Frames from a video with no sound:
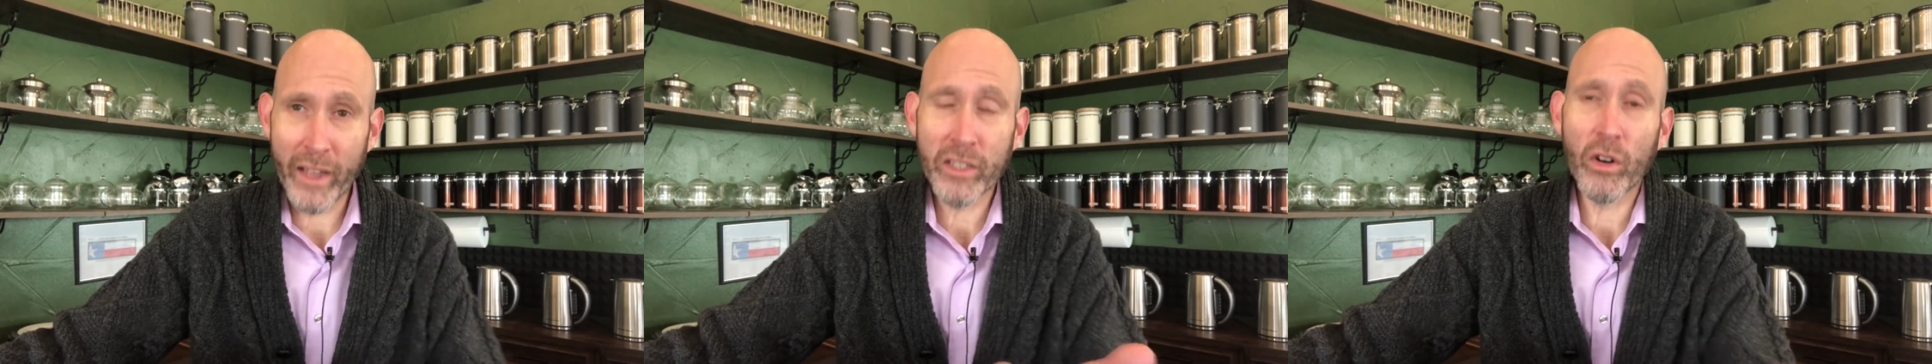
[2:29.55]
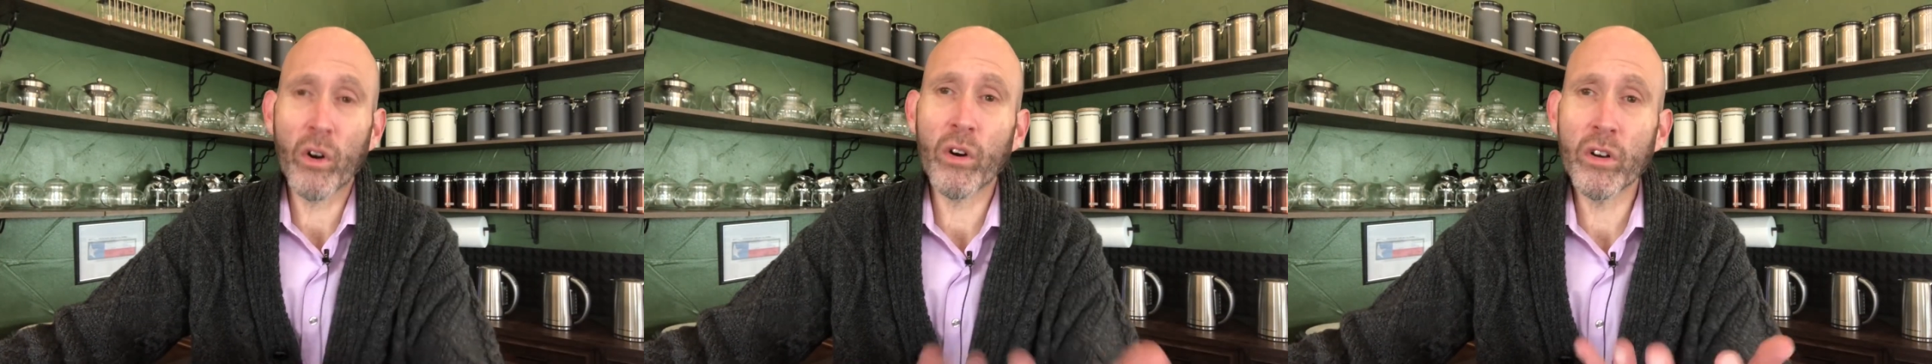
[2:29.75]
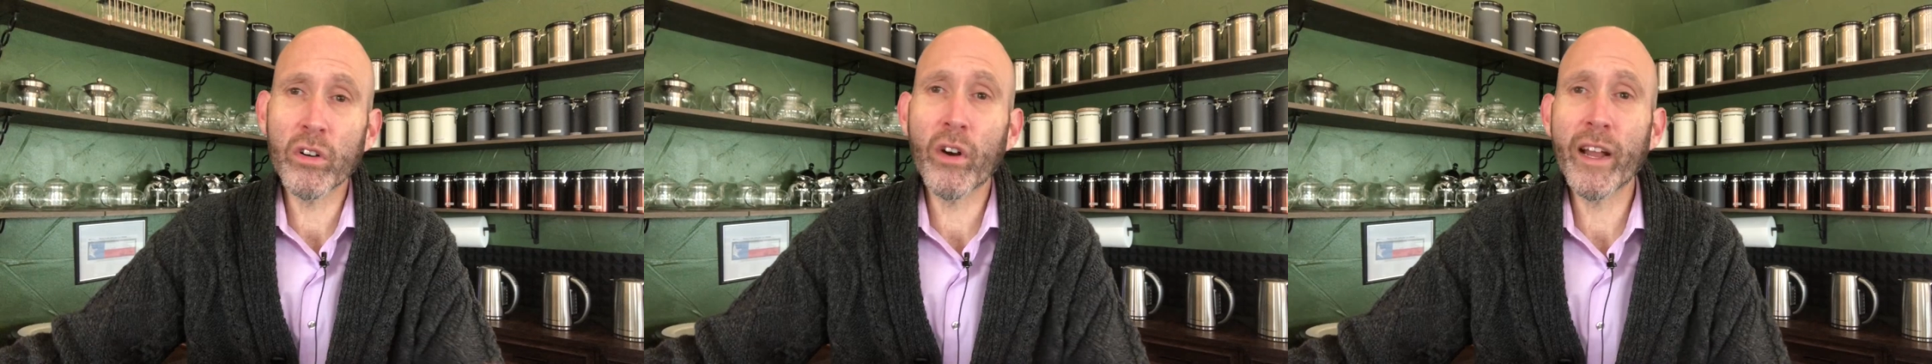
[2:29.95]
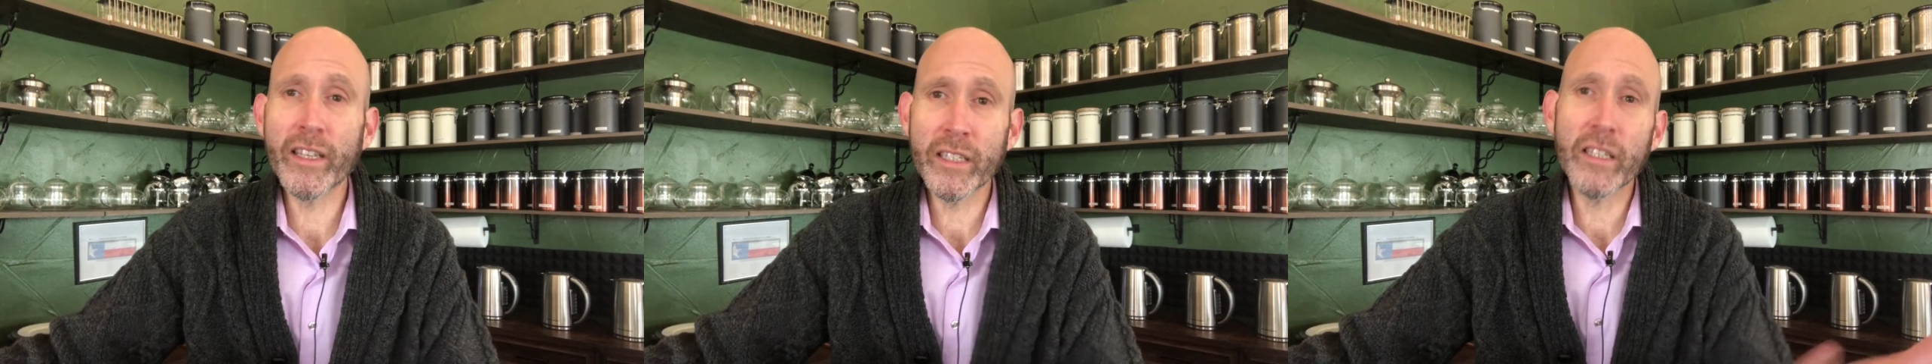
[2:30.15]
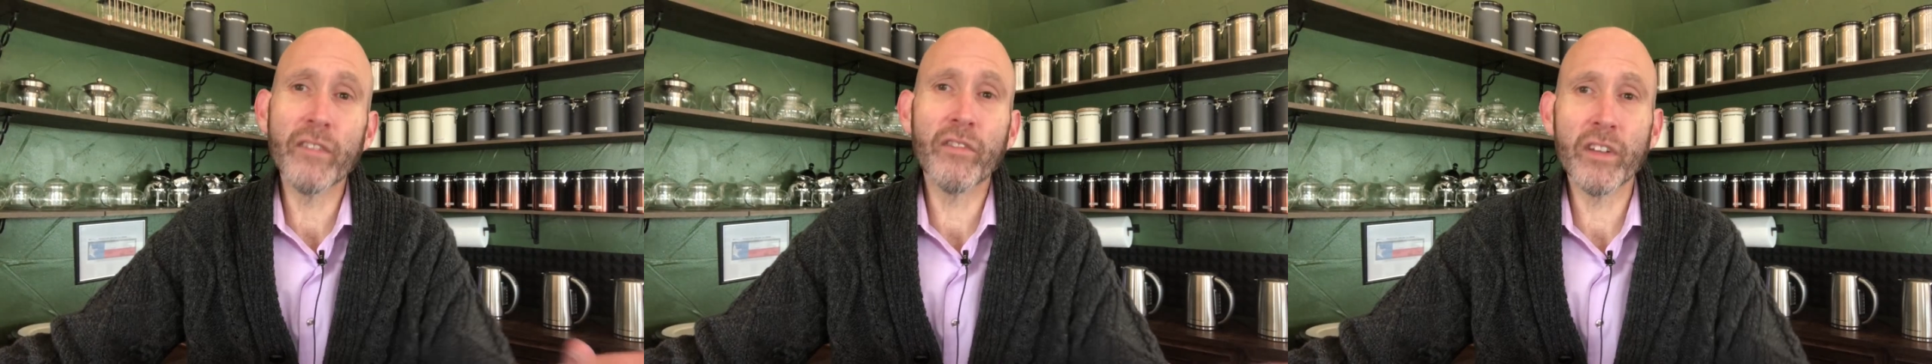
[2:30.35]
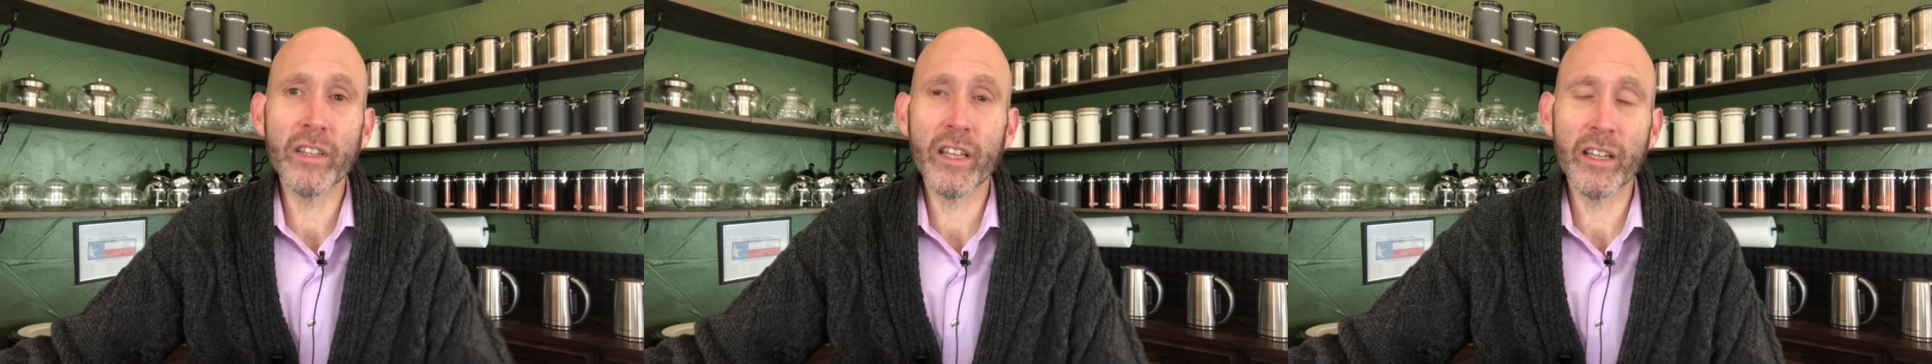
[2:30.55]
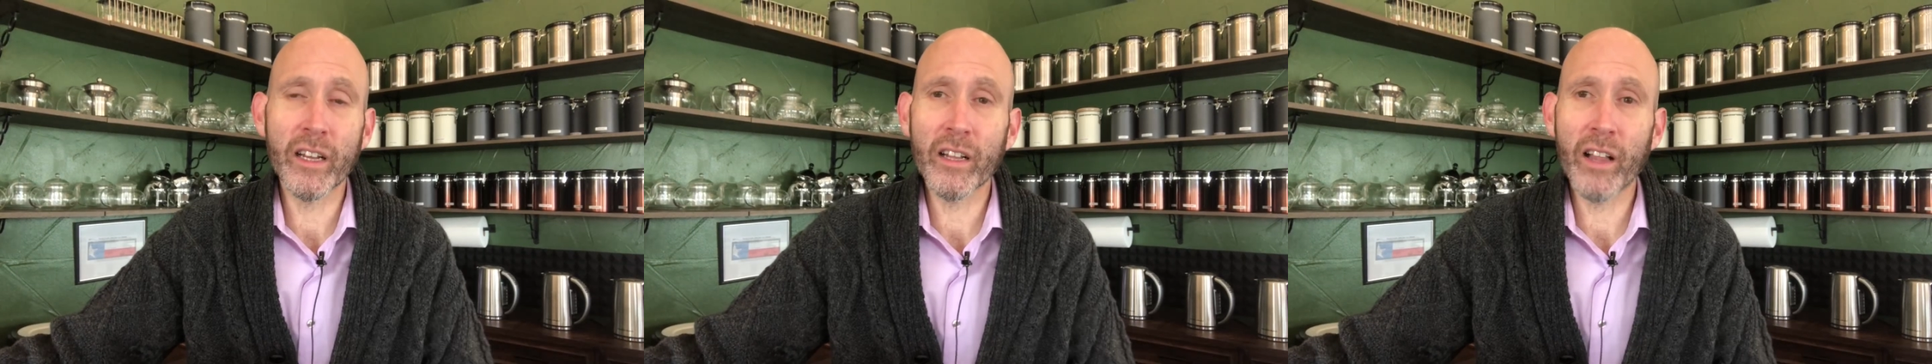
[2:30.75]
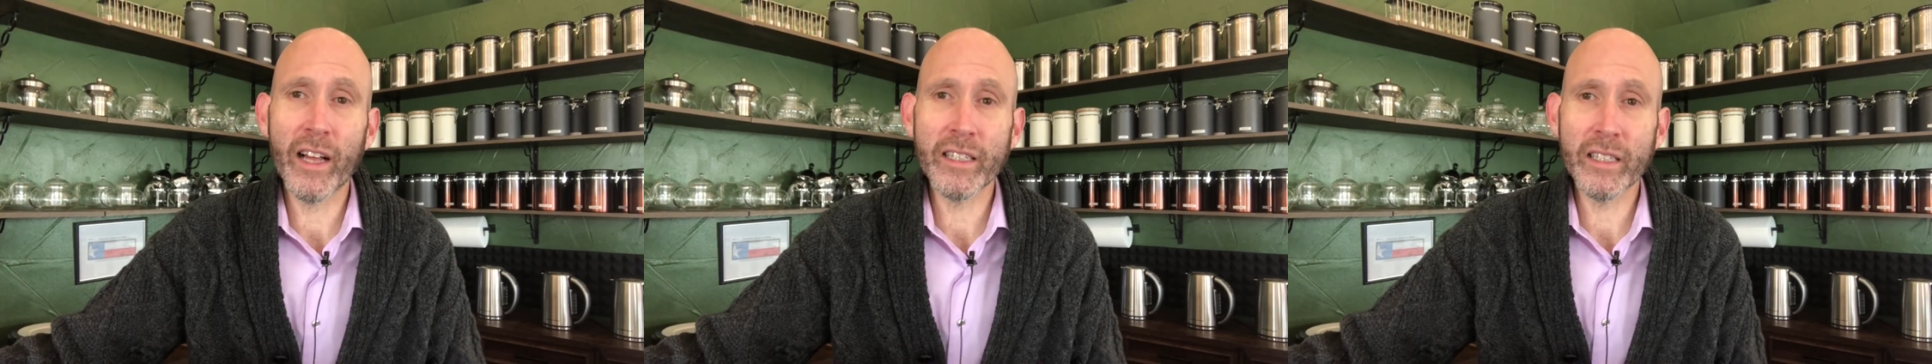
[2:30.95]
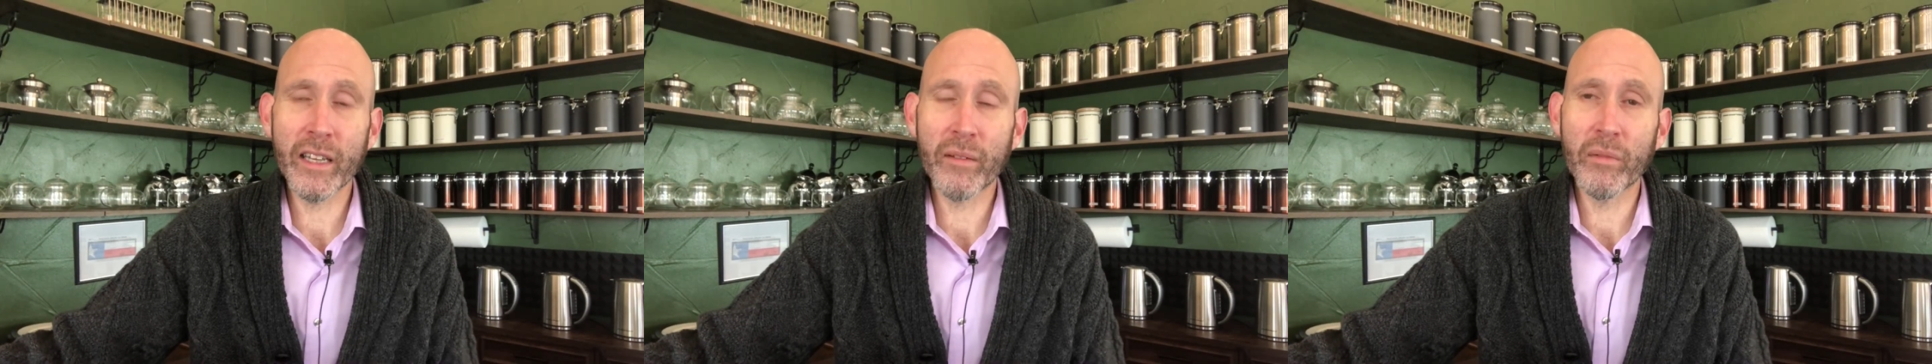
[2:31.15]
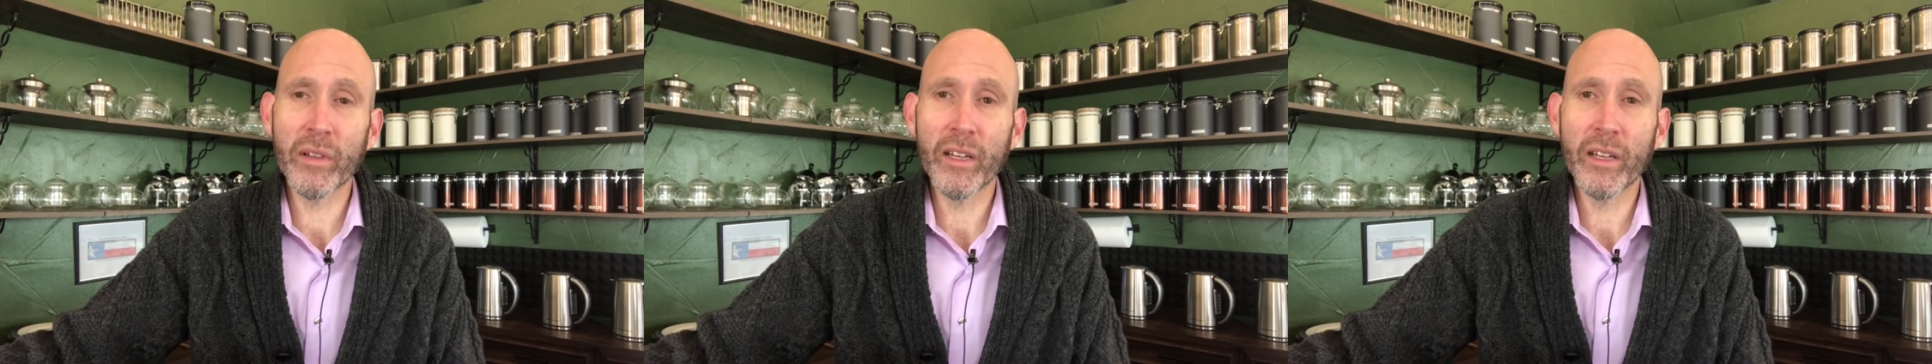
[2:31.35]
So Earl Grey is different than a classic